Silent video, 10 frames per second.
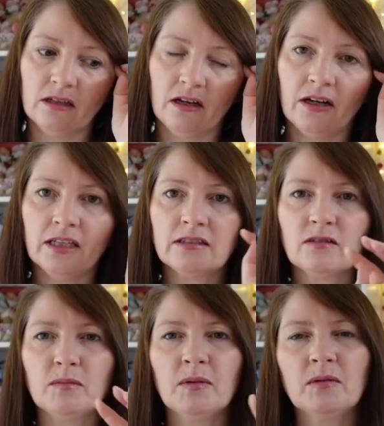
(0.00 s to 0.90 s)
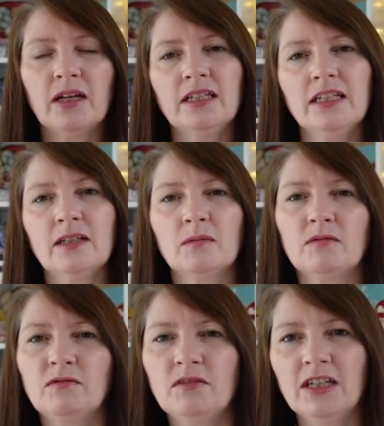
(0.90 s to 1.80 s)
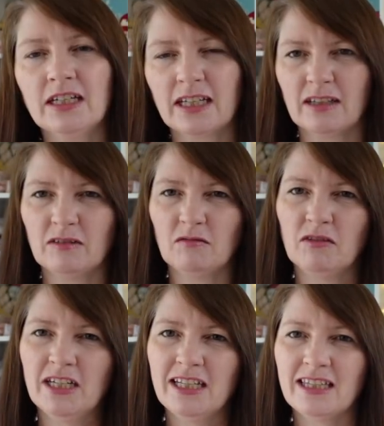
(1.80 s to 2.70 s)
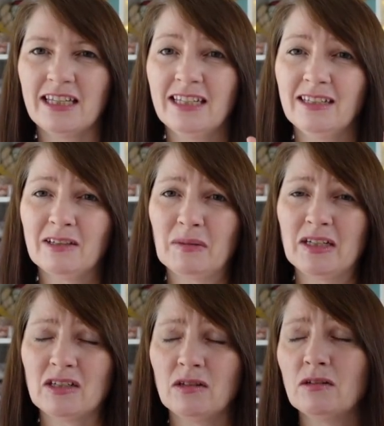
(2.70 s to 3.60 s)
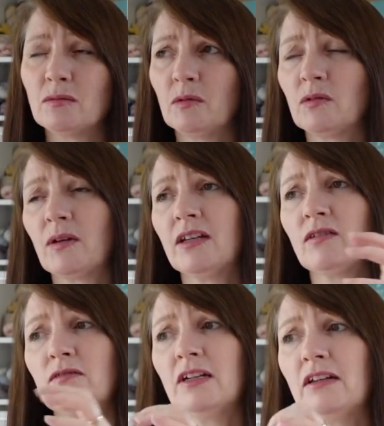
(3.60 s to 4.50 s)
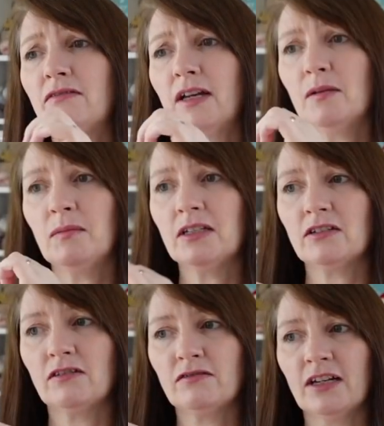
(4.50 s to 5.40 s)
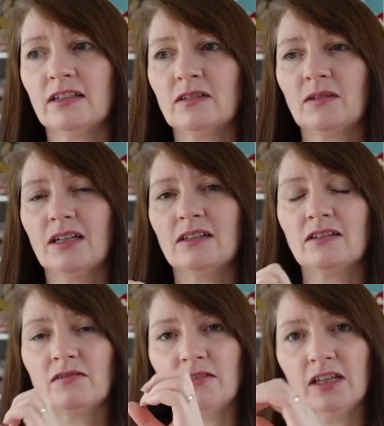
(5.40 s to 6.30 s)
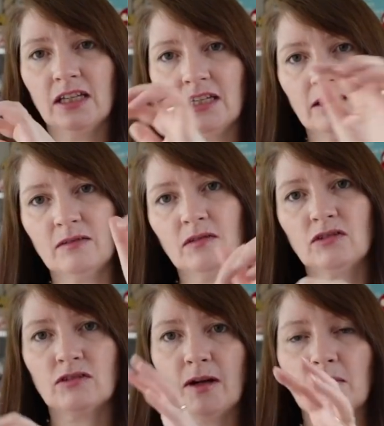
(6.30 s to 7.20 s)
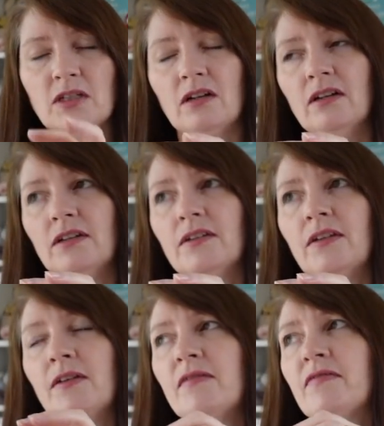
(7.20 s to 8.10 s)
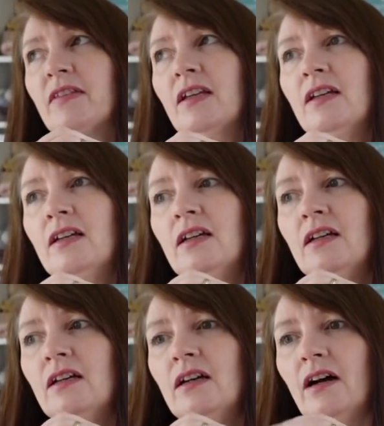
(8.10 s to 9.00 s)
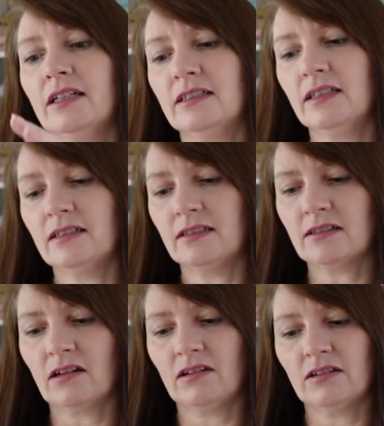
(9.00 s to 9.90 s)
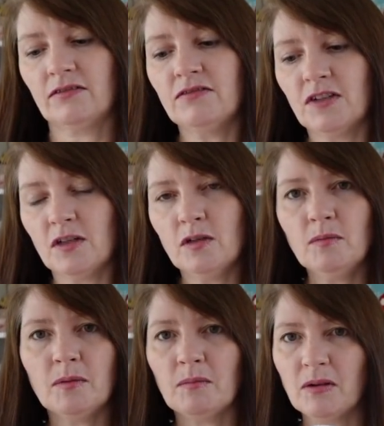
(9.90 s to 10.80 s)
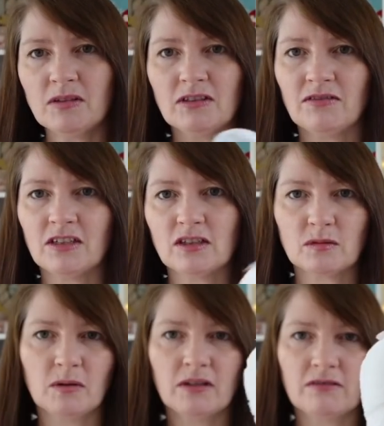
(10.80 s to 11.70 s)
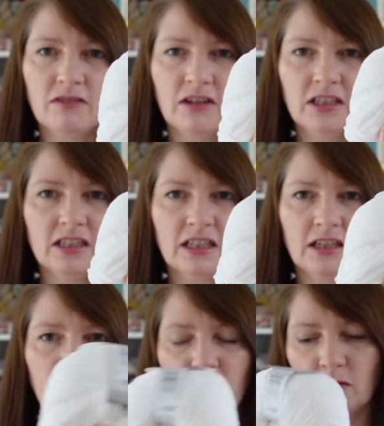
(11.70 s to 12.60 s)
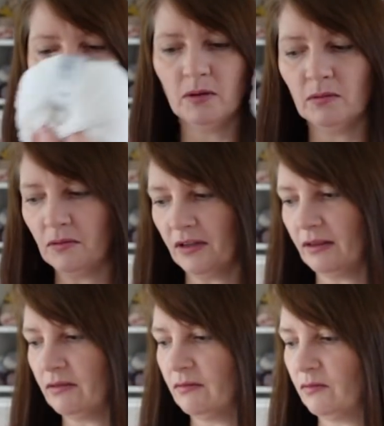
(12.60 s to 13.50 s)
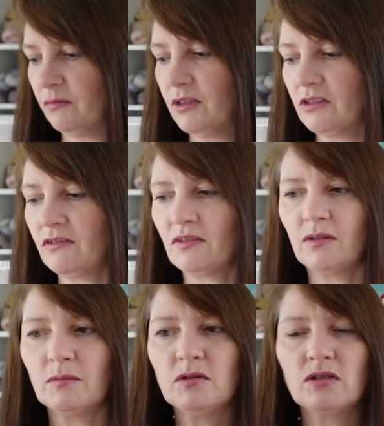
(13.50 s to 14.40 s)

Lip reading: I sort of pulled any that were really thin and made two small squares, or really fat and made two fat squares of the scrapped yarns. I did discard a few, but most of it just worked fine and it kind of all pulls out, and once you've got them